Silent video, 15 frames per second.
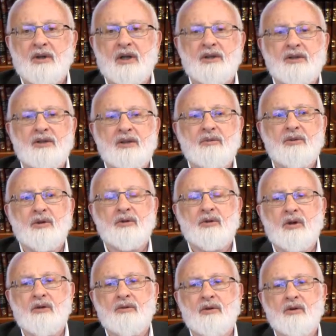the states
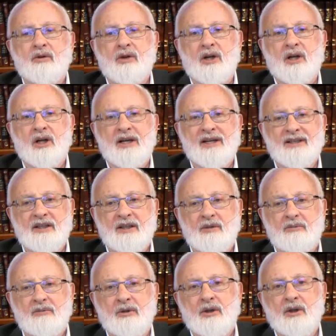that are in favor and the
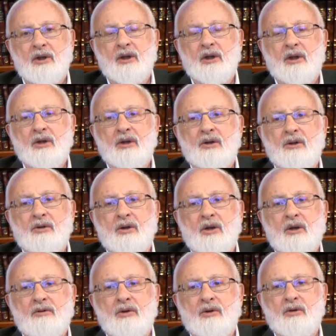states that are
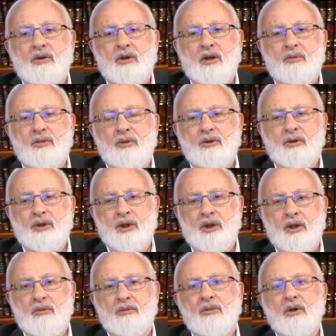against, they become
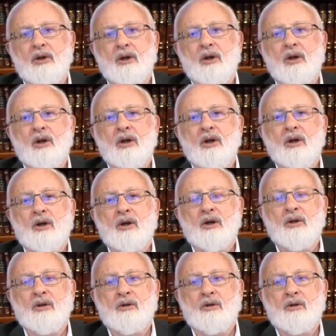more and more sharp,